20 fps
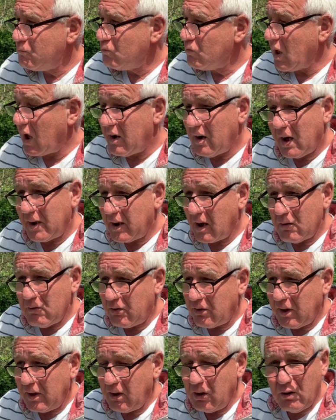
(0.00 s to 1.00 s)
And I don't
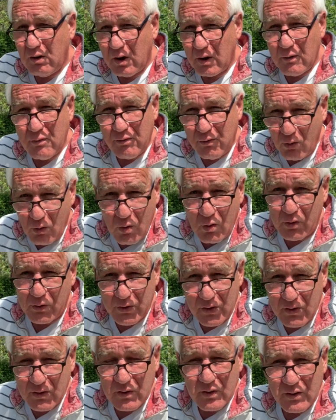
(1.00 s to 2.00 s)
think you can afford
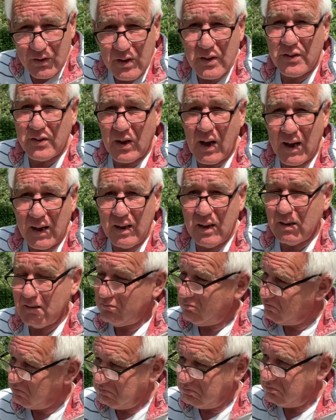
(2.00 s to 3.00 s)
to say,
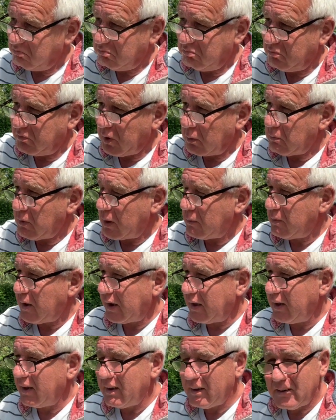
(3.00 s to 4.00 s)
don't worry about
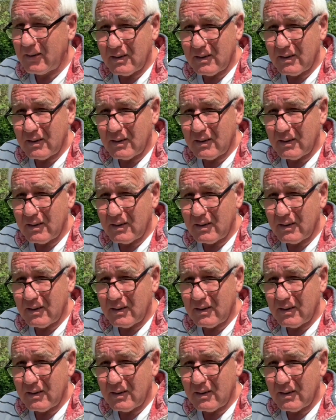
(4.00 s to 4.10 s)
it, Ian.